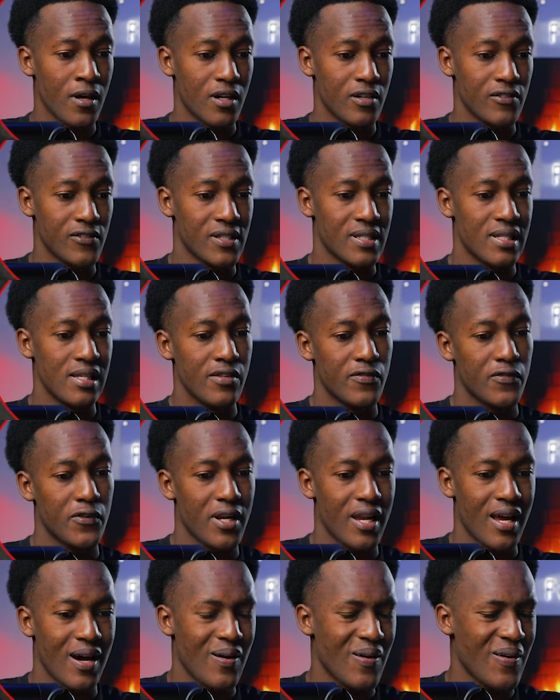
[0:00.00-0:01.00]
Obviously,
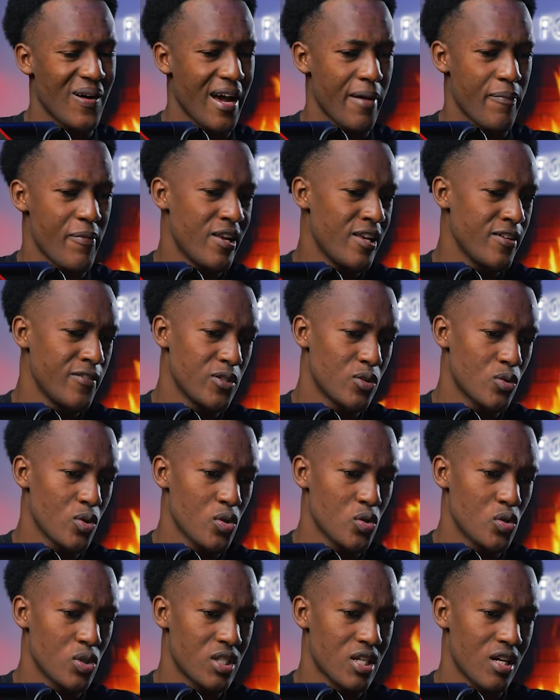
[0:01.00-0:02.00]
for now, I believe it's
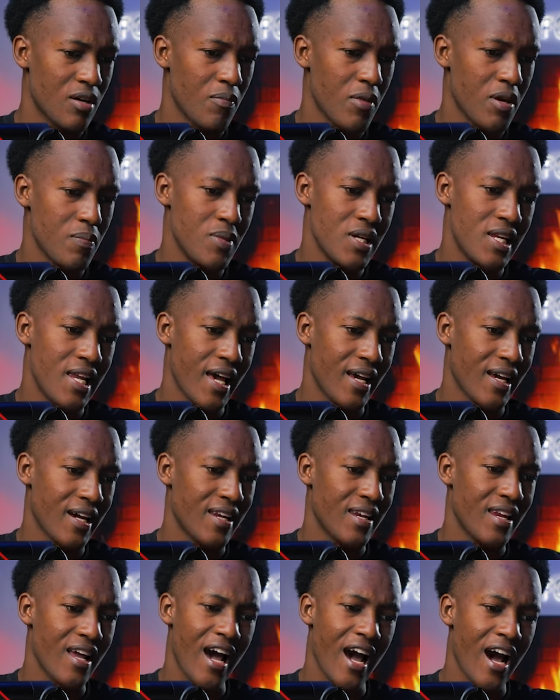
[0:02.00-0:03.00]
going to take maybe like
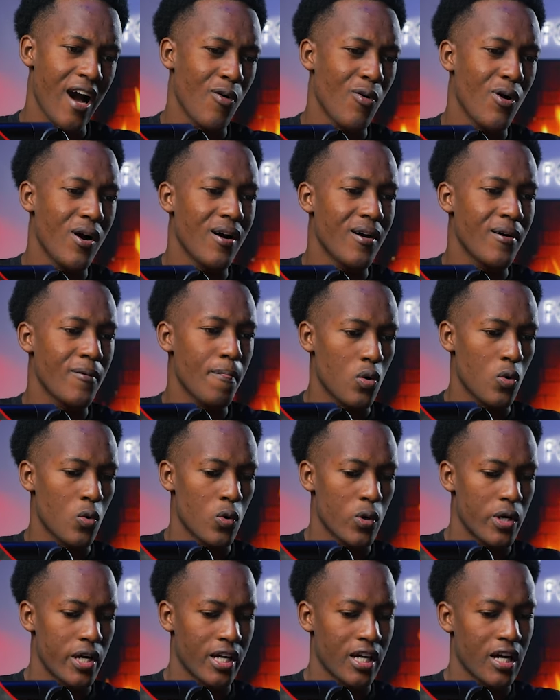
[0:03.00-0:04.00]
an hour
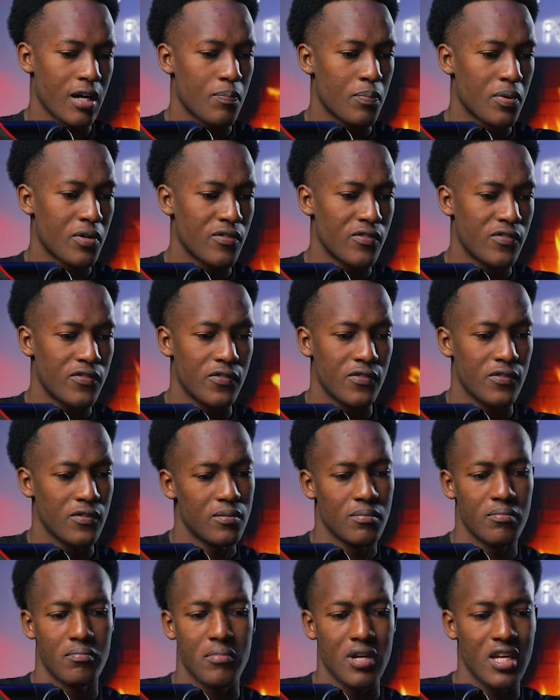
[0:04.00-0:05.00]
or a couple of
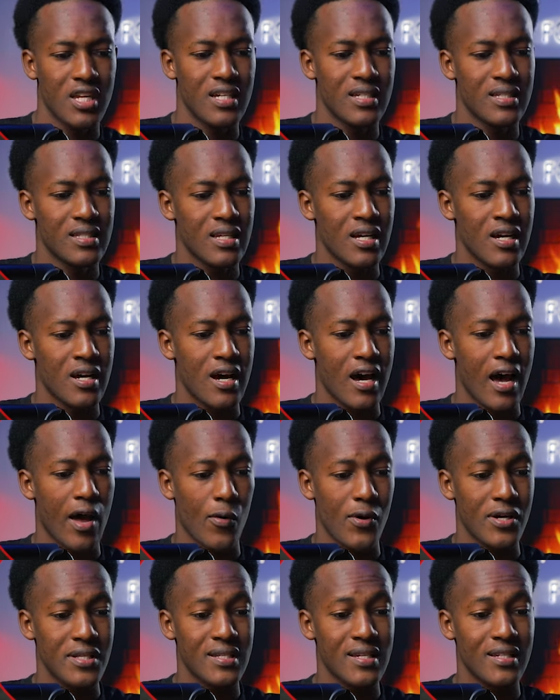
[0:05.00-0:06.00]
minutes,
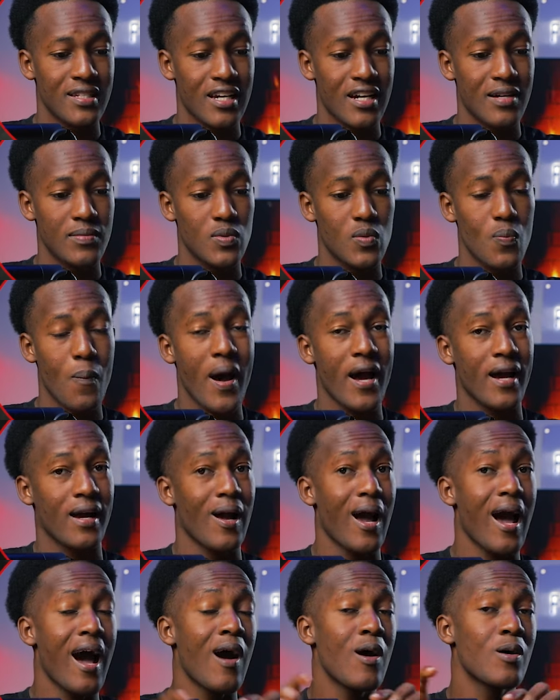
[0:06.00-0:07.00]
and once it comes
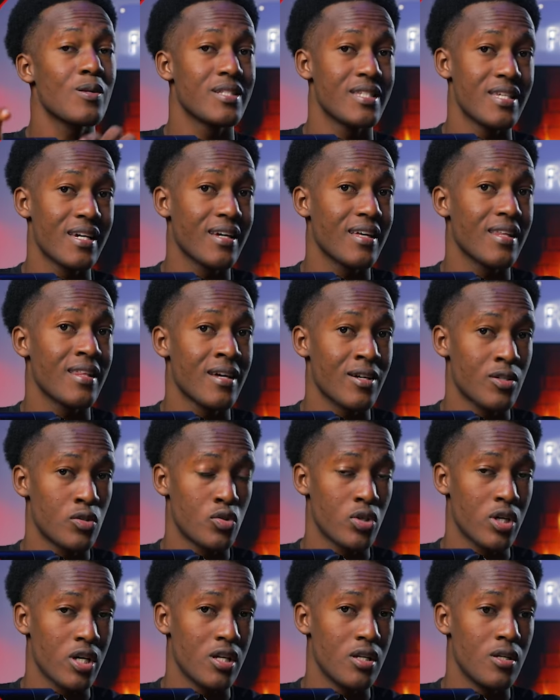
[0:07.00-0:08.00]
back, I'll take the
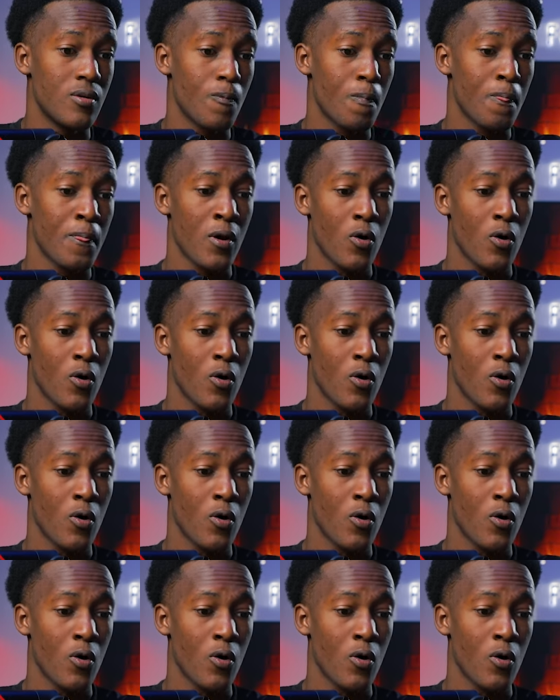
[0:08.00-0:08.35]
trade.